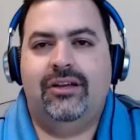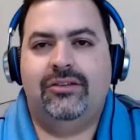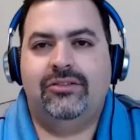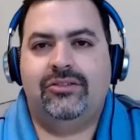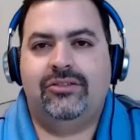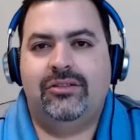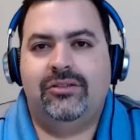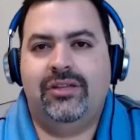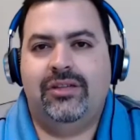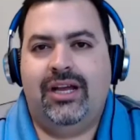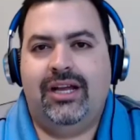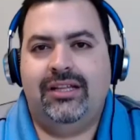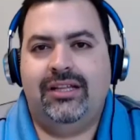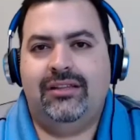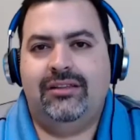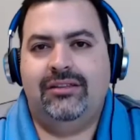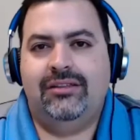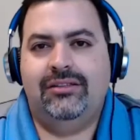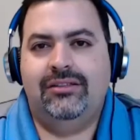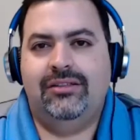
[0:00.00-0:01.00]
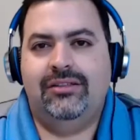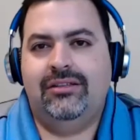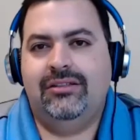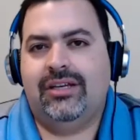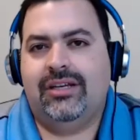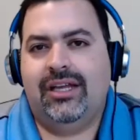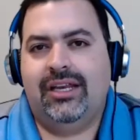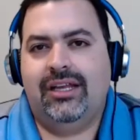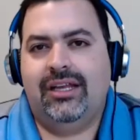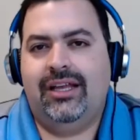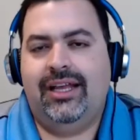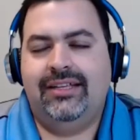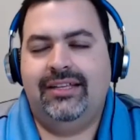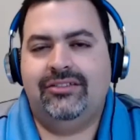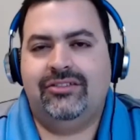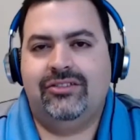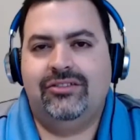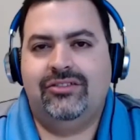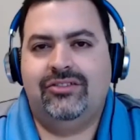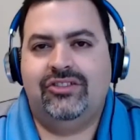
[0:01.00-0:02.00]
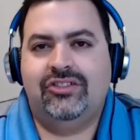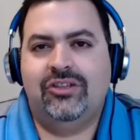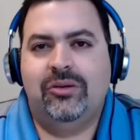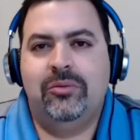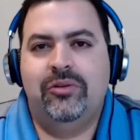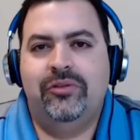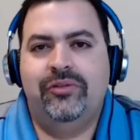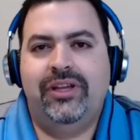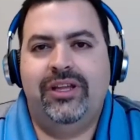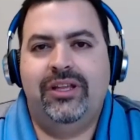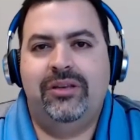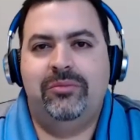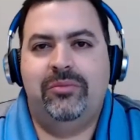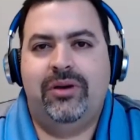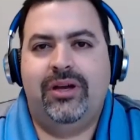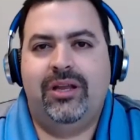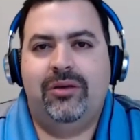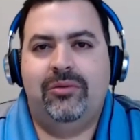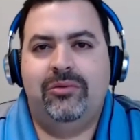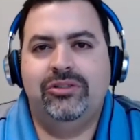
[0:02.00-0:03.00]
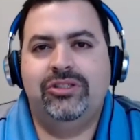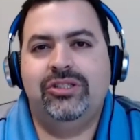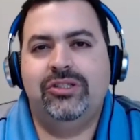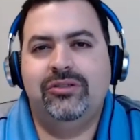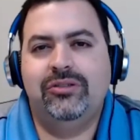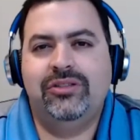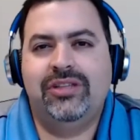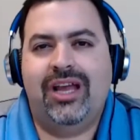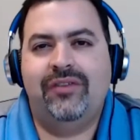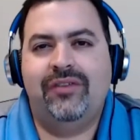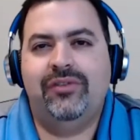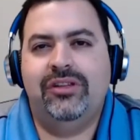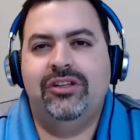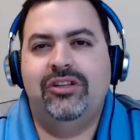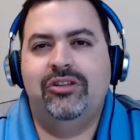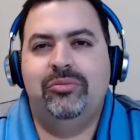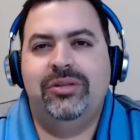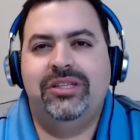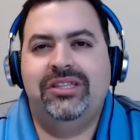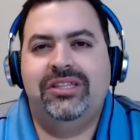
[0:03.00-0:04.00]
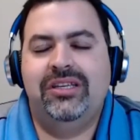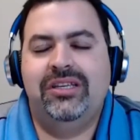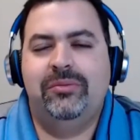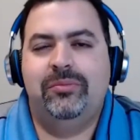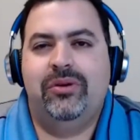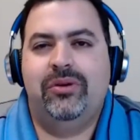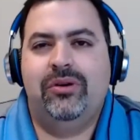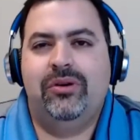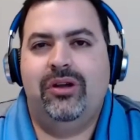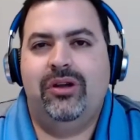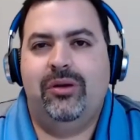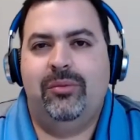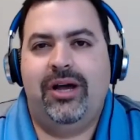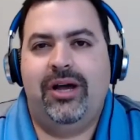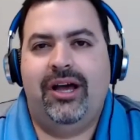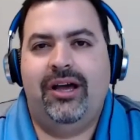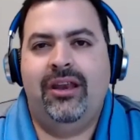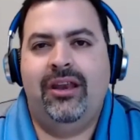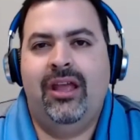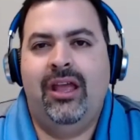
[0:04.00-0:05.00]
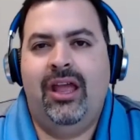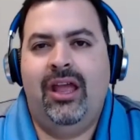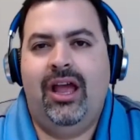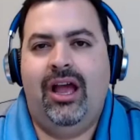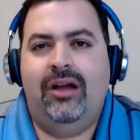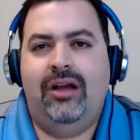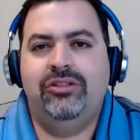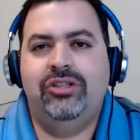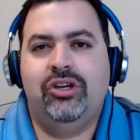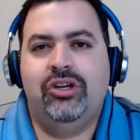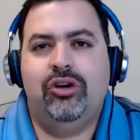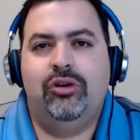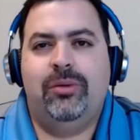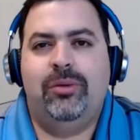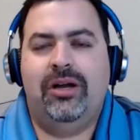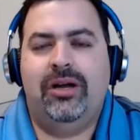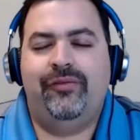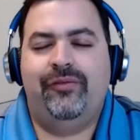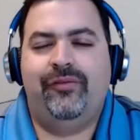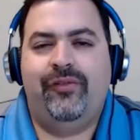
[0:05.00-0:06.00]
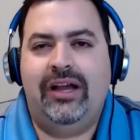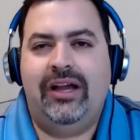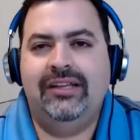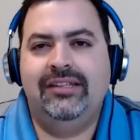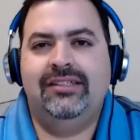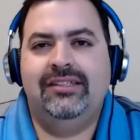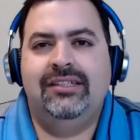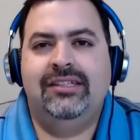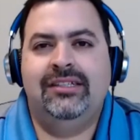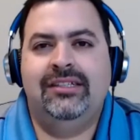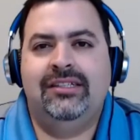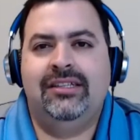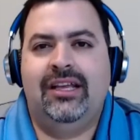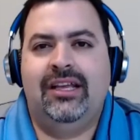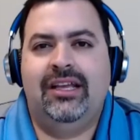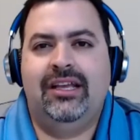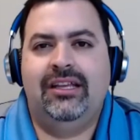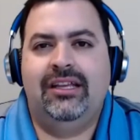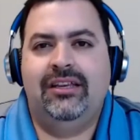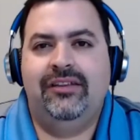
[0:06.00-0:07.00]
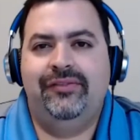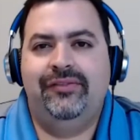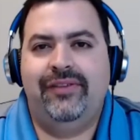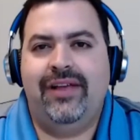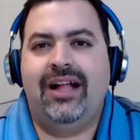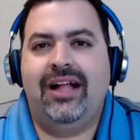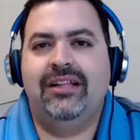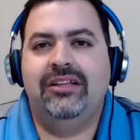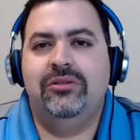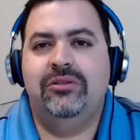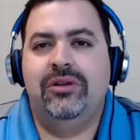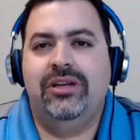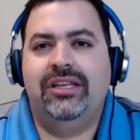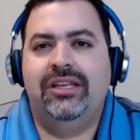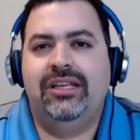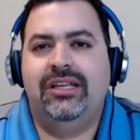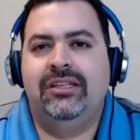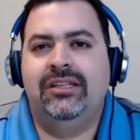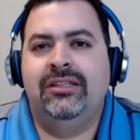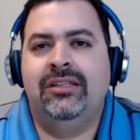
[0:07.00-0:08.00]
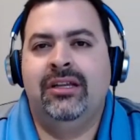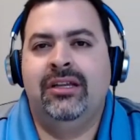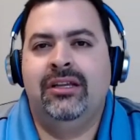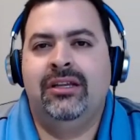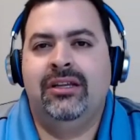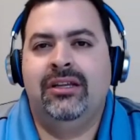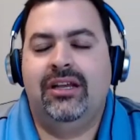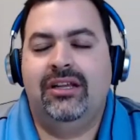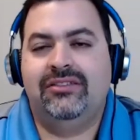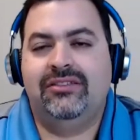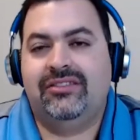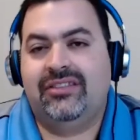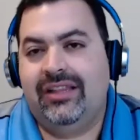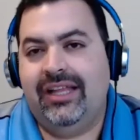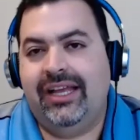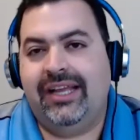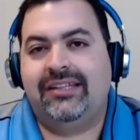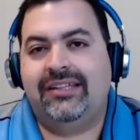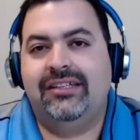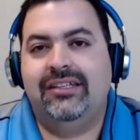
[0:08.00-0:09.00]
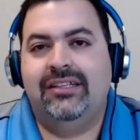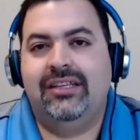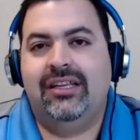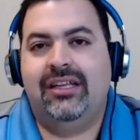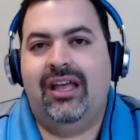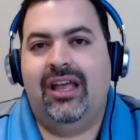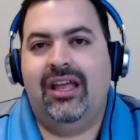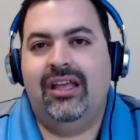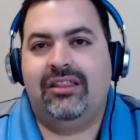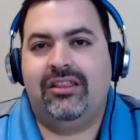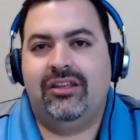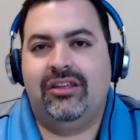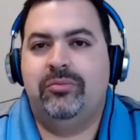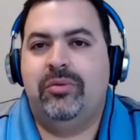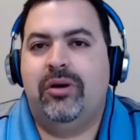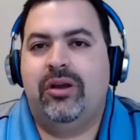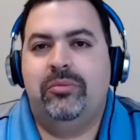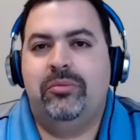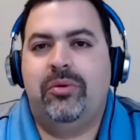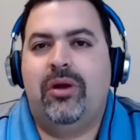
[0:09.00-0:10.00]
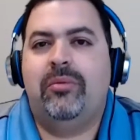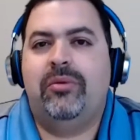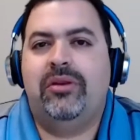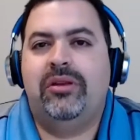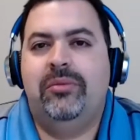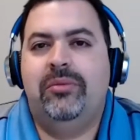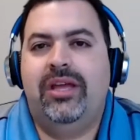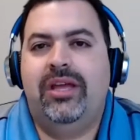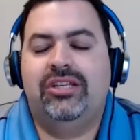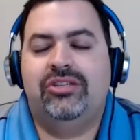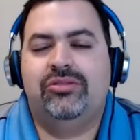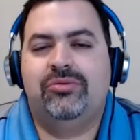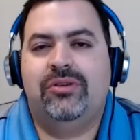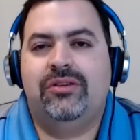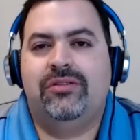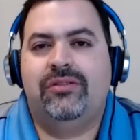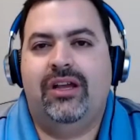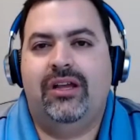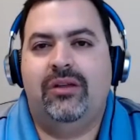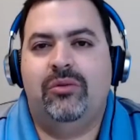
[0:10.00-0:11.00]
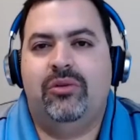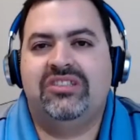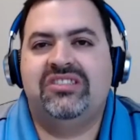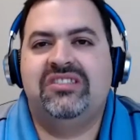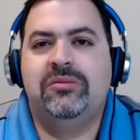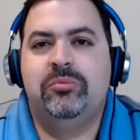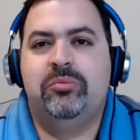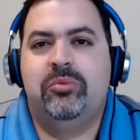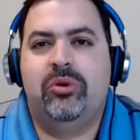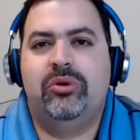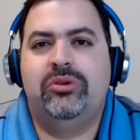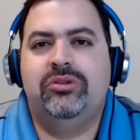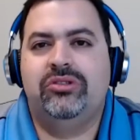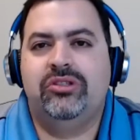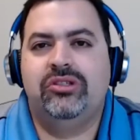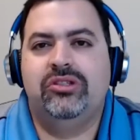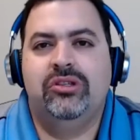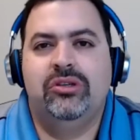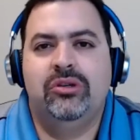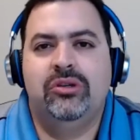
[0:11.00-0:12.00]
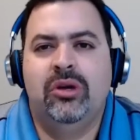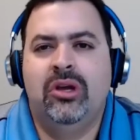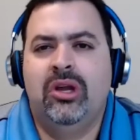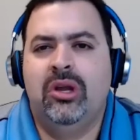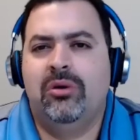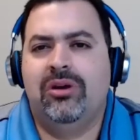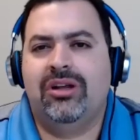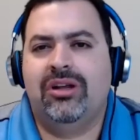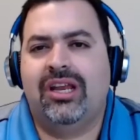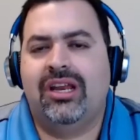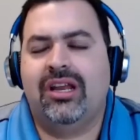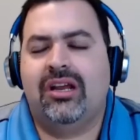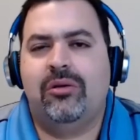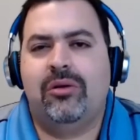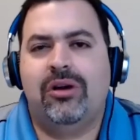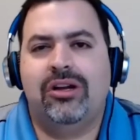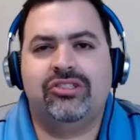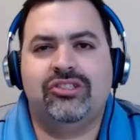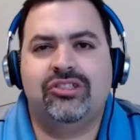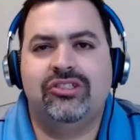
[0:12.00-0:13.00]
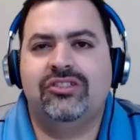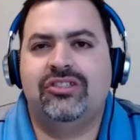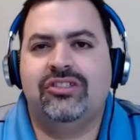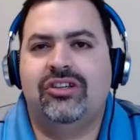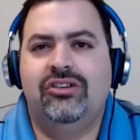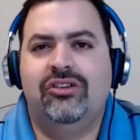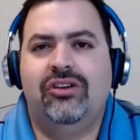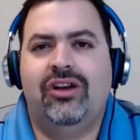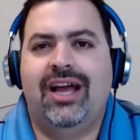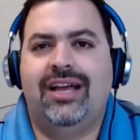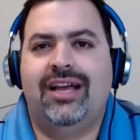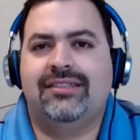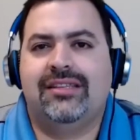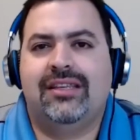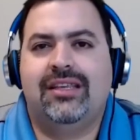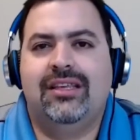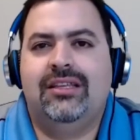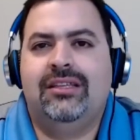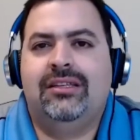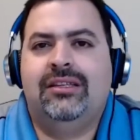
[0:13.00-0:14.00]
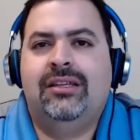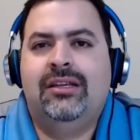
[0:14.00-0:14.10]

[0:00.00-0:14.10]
that you kind of answered some of it, but I want you to dive a little bit deeper about how do you go about finding and evaluating and selecting a third-party property management, right? What's important to you? What kind of questions are you asking?